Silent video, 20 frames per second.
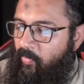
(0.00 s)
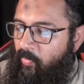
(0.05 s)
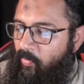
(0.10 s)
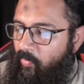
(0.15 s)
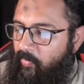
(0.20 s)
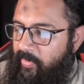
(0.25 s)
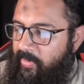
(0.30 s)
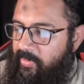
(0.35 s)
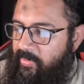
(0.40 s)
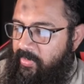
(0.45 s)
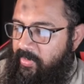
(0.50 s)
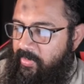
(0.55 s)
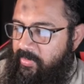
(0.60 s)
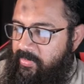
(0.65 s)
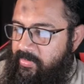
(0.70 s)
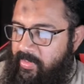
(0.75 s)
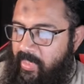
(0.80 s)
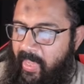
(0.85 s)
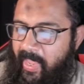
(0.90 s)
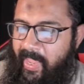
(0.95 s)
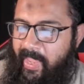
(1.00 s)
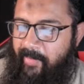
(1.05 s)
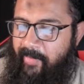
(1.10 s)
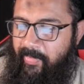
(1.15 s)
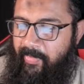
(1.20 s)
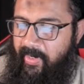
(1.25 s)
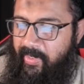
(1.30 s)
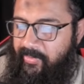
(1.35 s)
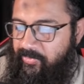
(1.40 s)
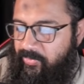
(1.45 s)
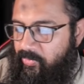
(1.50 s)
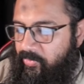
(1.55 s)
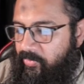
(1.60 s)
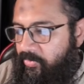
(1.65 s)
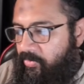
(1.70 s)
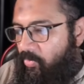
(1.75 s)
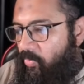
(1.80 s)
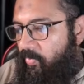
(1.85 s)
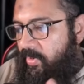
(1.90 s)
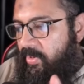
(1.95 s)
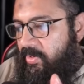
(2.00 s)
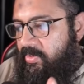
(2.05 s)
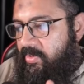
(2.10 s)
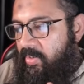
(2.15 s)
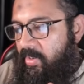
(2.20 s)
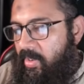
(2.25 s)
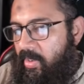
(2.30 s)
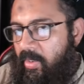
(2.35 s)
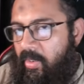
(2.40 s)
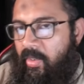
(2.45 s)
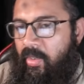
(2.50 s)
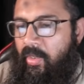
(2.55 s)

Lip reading: with this app, and soon you will see